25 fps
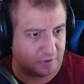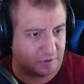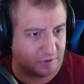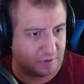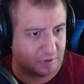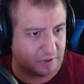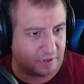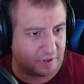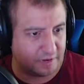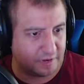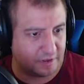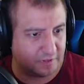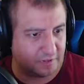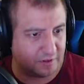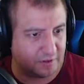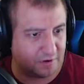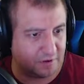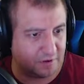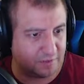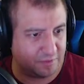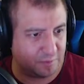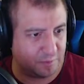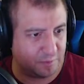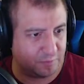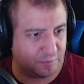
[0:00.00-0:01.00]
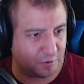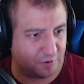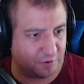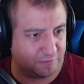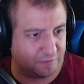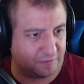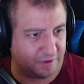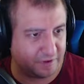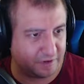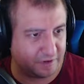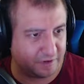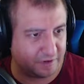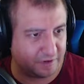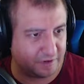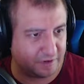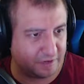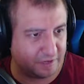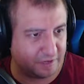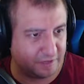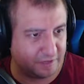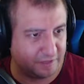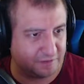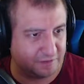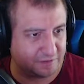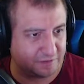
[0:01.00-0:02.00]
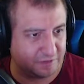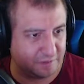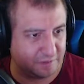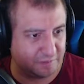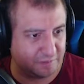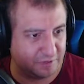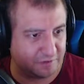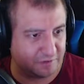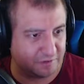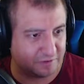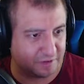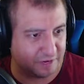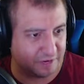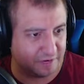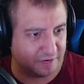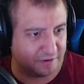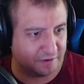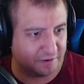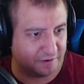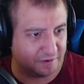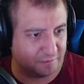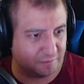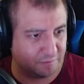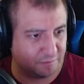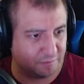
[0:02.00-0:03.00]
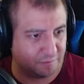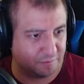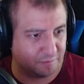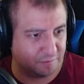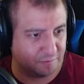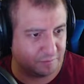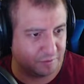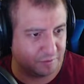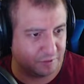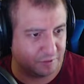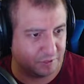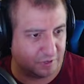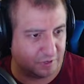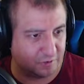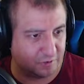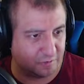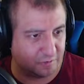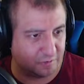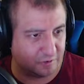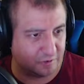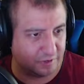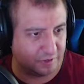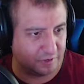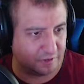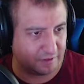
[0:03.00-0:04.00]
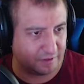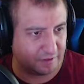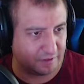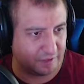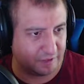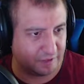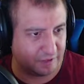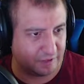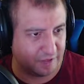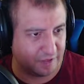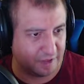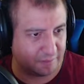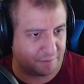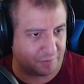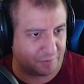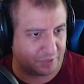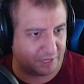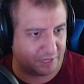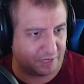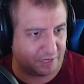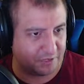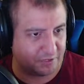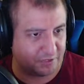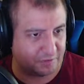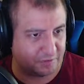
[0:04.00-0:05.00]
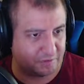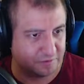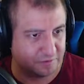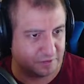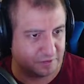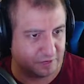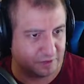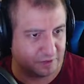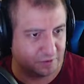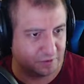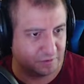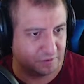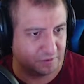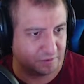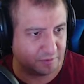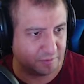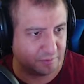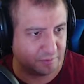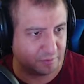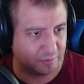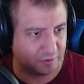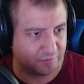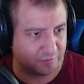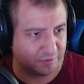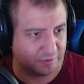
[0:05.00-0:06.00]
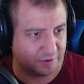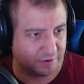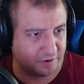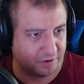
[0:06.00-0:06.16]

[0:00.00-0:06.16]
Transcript: Now they don't have to be perfect. In some design, you know, applications they do have to be perfect,